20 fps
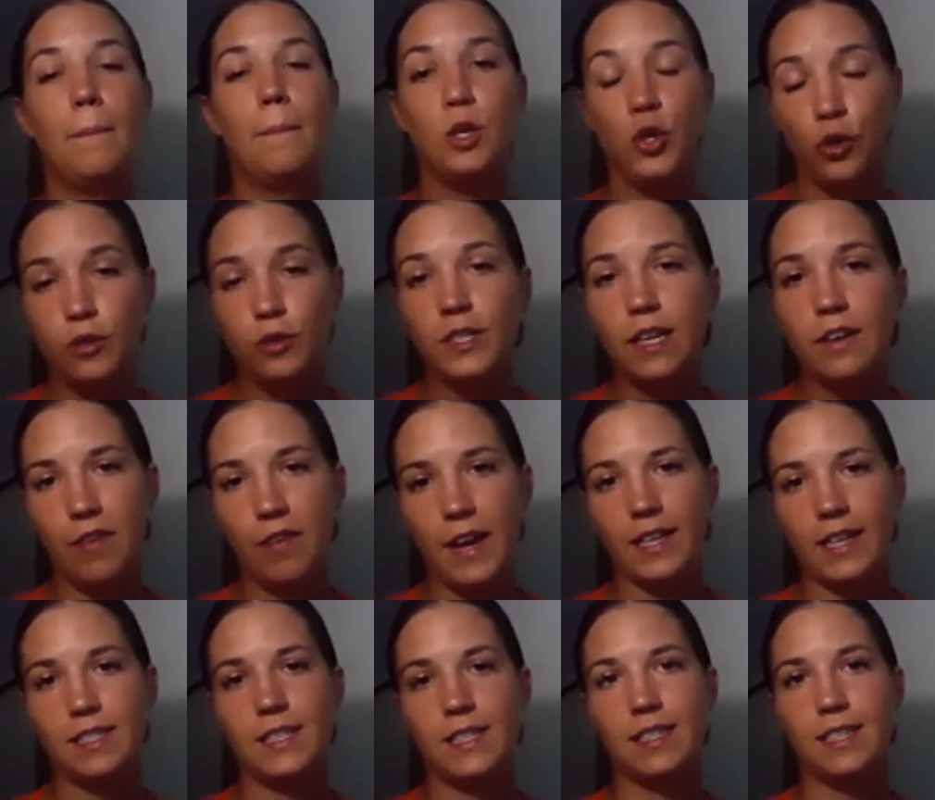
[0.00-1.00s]
hugely
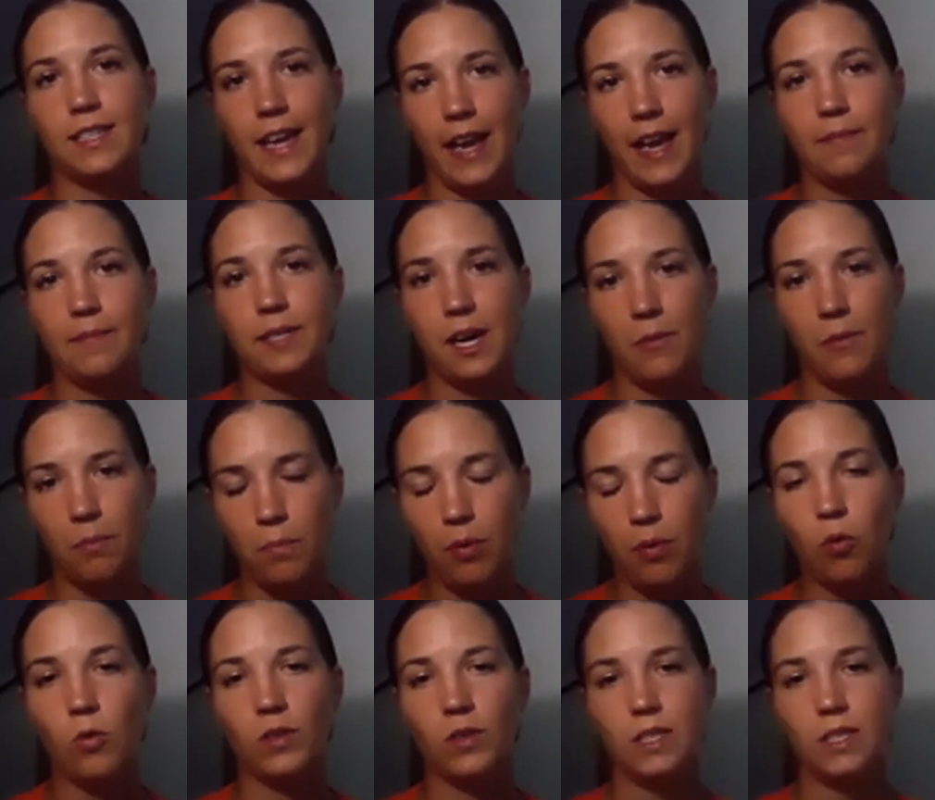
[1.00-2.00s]
affected Cape Town
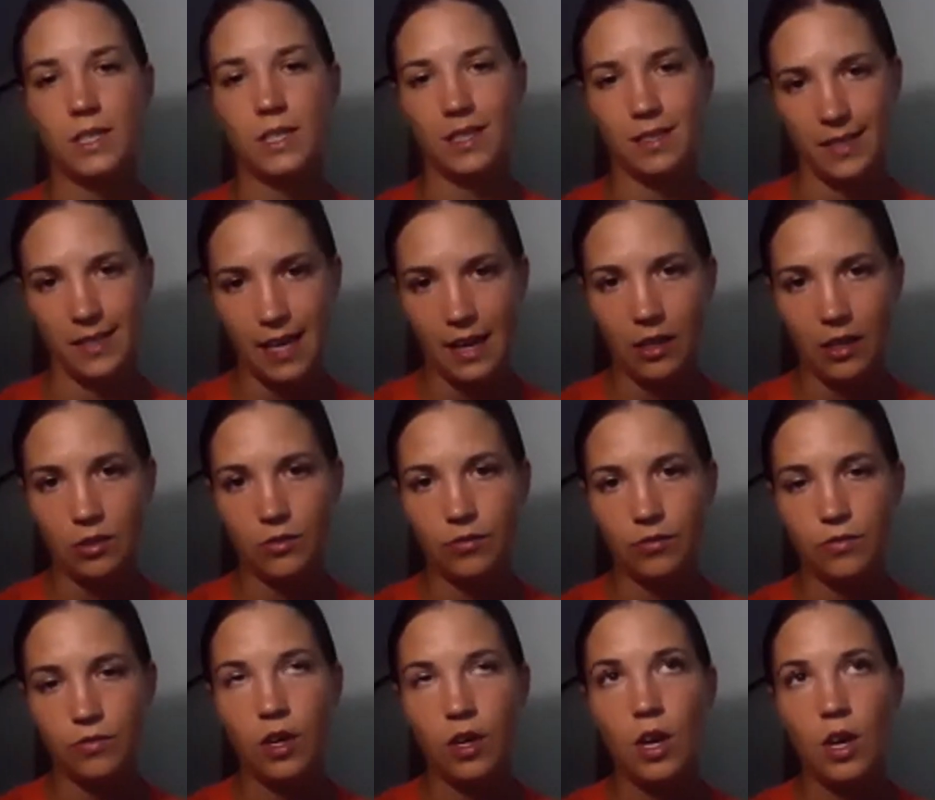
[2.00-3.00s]
port
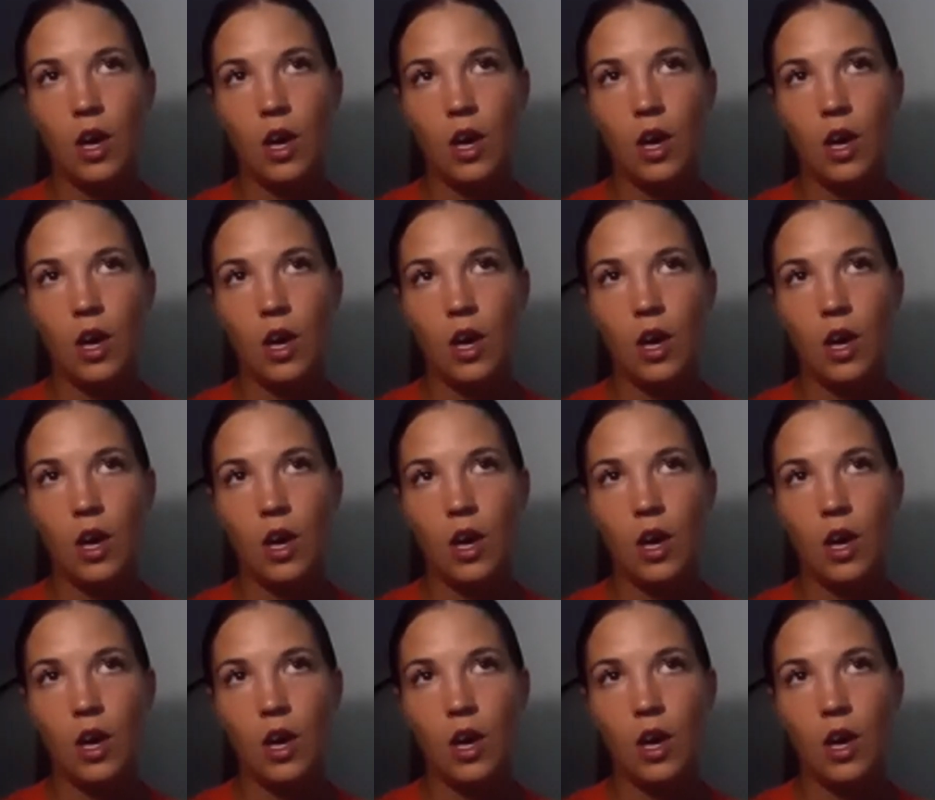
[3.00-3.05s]
itself.